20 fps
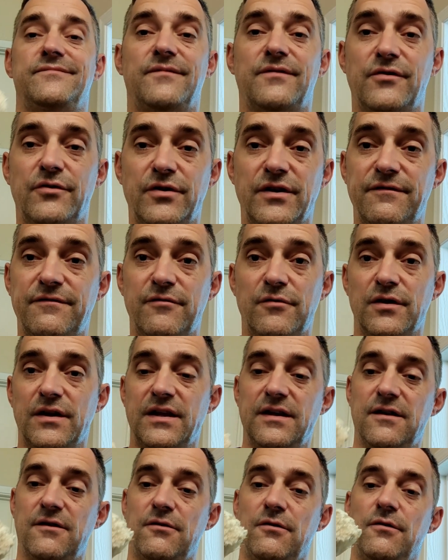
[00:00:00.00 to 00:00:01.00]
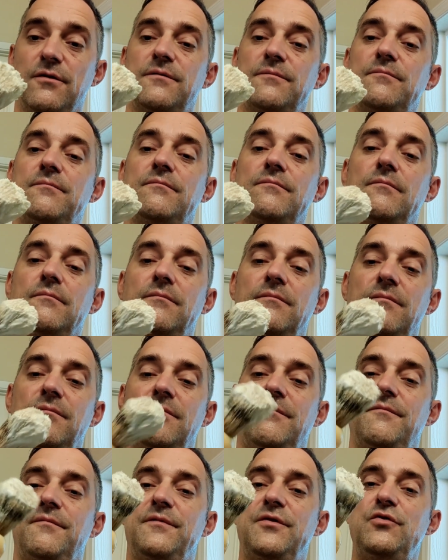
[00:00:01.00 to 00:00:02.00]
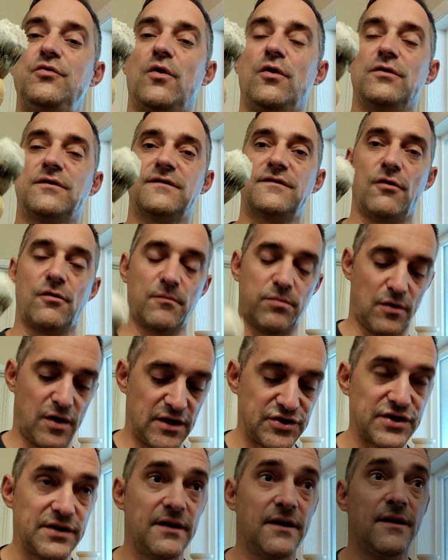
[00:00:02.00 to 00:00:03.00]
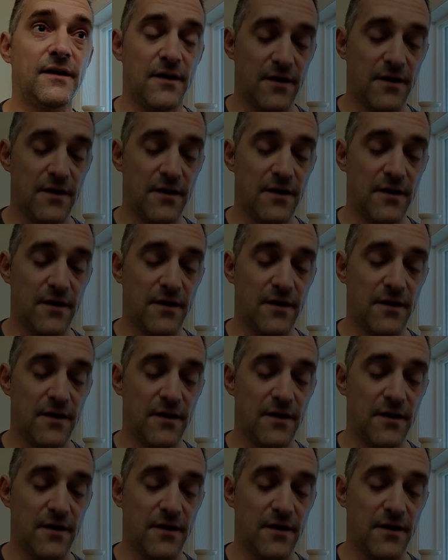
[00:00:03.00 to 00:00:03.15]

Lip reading: 30, 40-year-old new old stock brush.